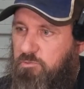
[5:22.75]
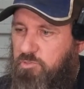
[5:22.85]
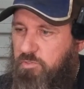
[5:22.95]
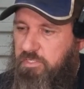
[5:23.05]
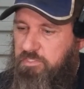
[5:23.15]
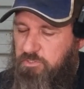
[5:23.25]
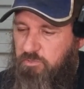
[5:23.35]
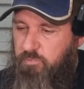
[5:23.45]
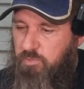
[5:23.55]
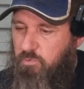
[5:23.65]
trees that
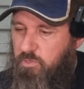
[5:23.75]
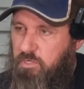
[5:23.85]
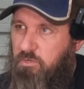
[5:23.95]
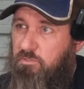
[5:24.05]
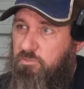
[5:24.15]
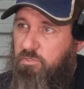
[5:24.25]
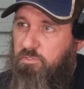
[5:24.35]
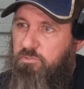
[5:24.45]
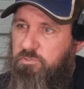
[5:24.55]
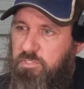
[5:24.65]
I've been working on and trying
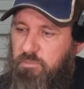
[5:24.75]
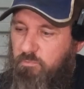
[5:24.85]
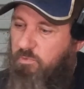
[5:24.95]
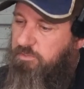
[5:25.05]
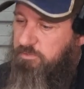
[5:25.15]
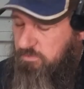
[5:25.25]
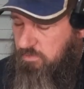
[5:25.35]
to do something with,